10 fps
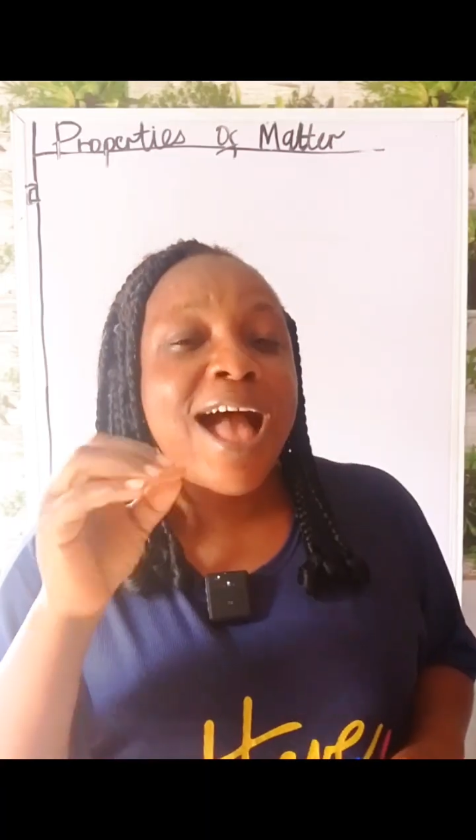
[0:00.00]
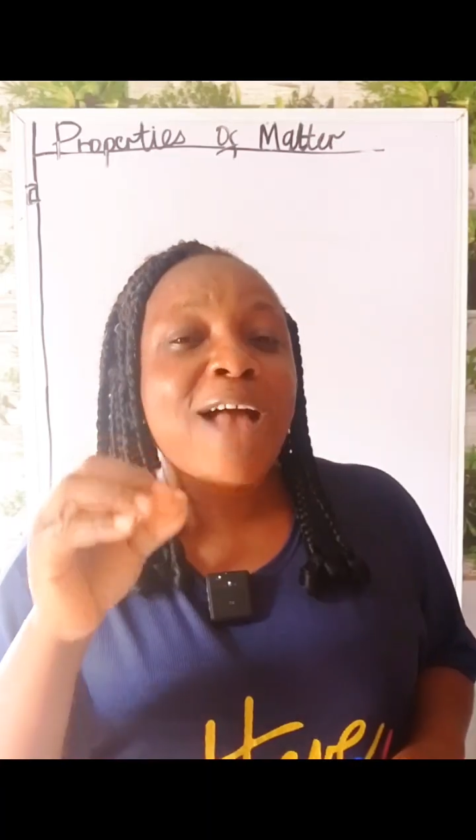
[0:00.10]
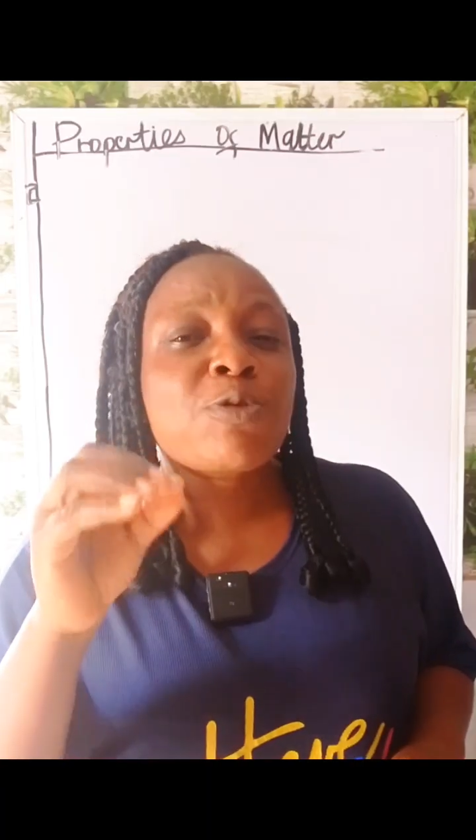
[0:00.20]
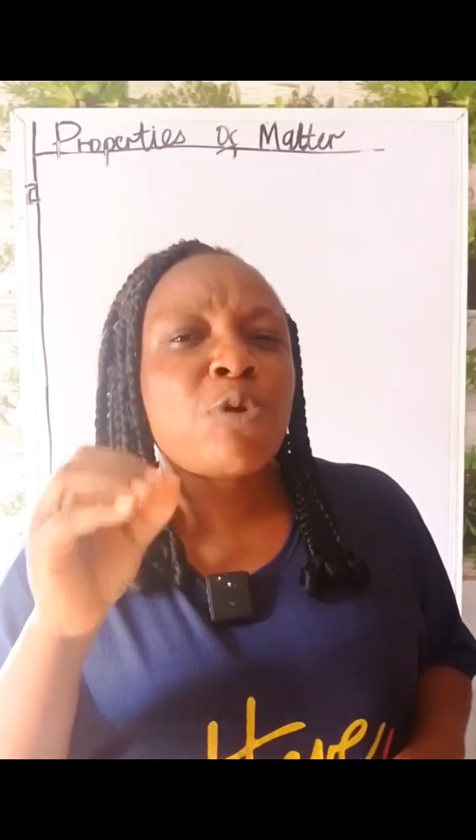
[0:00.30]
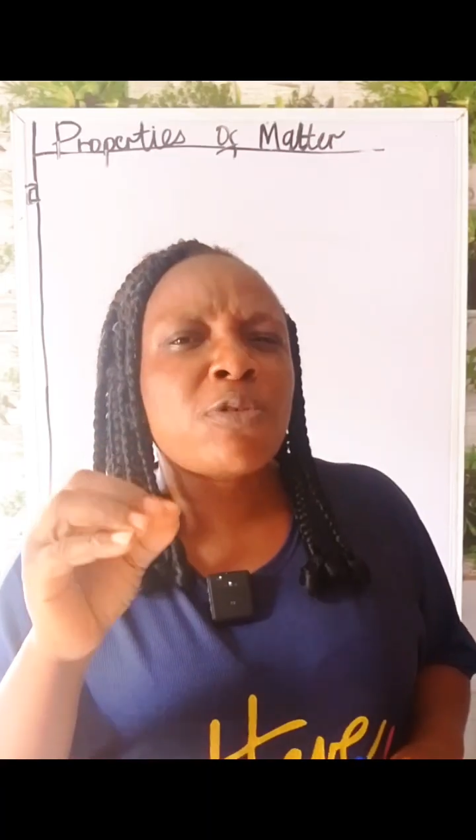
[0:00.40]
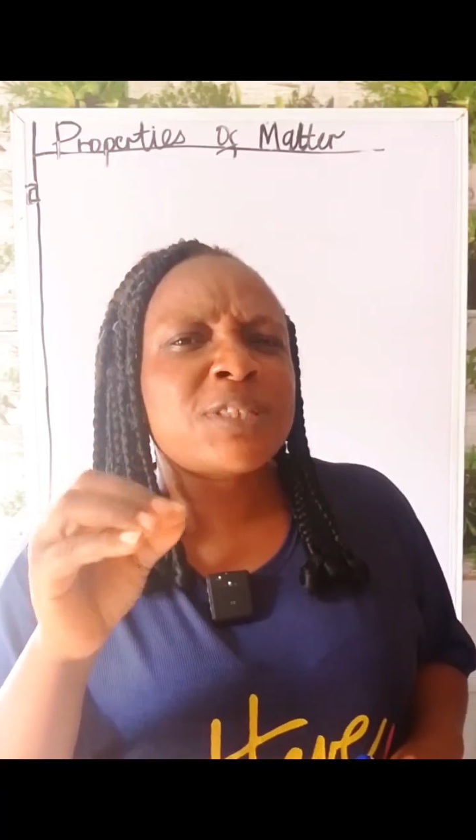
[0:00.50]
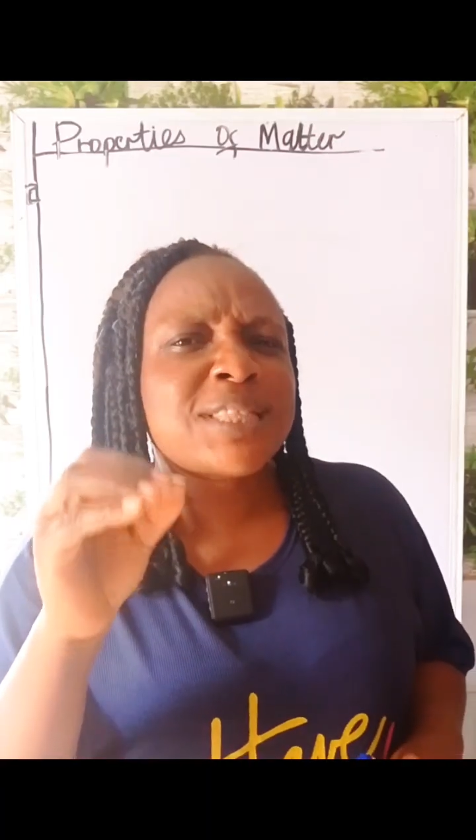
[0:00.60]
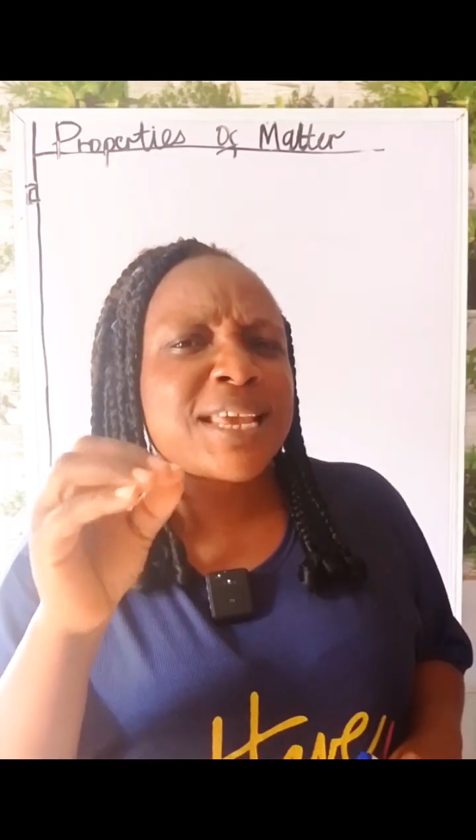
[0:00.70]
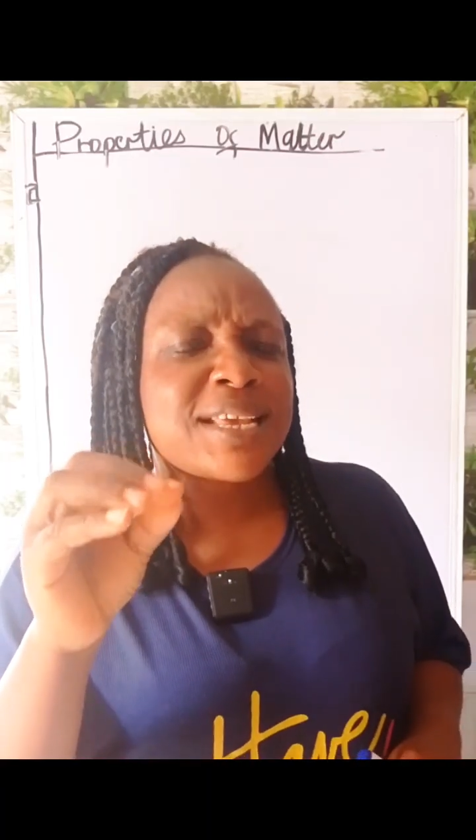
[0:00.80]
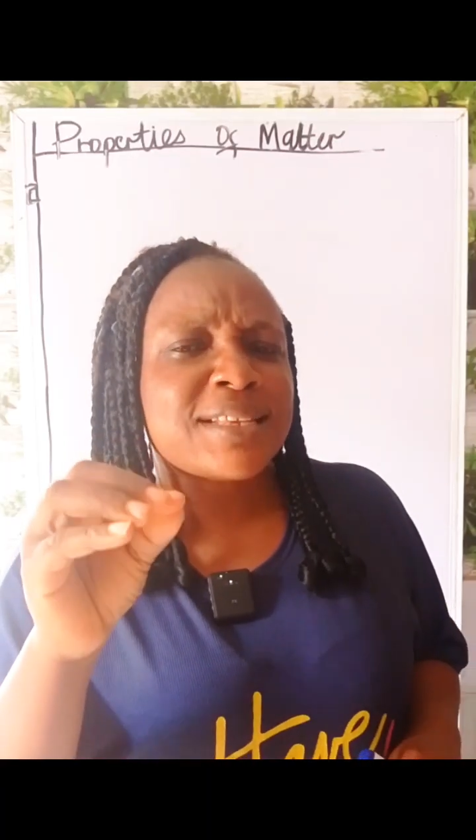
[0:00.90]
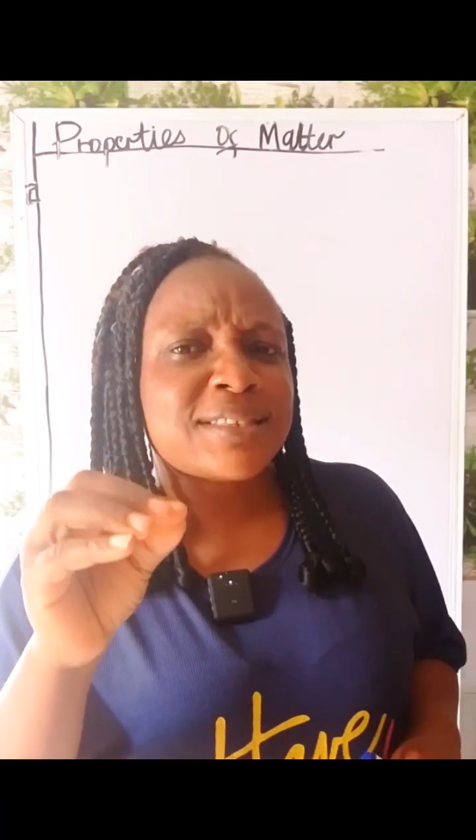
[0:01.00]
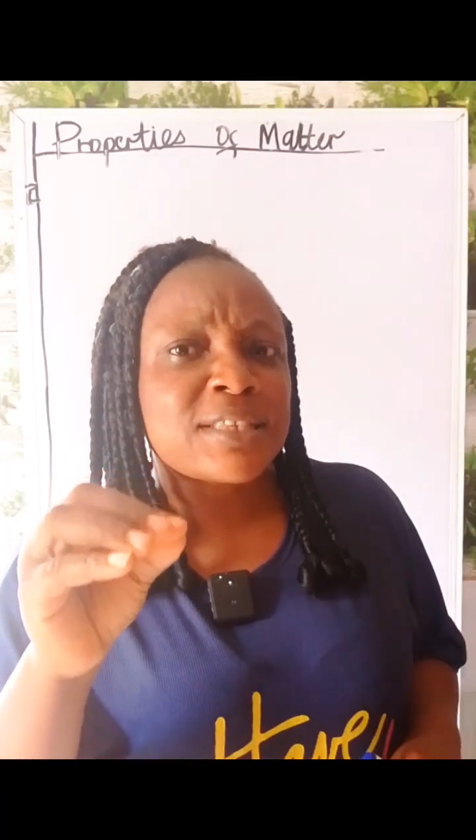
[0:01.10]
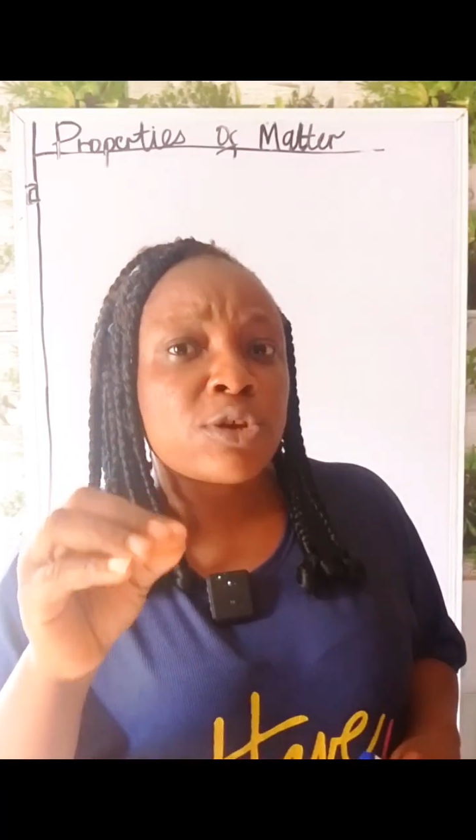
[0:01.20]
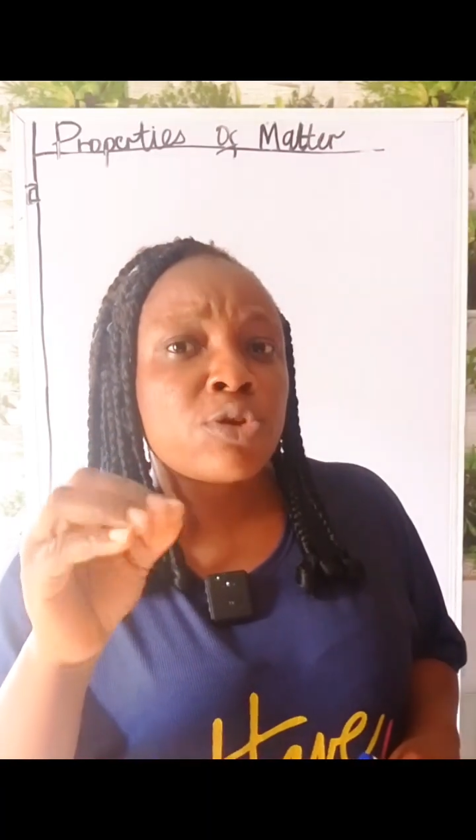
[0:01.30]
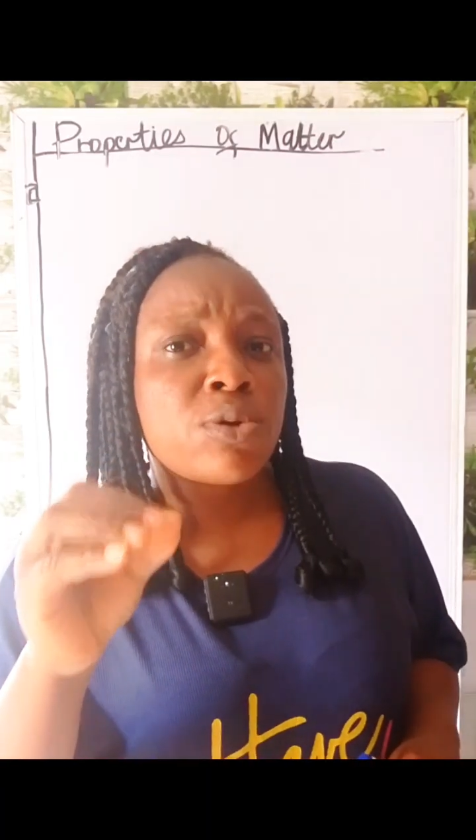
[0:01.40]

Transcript: are those things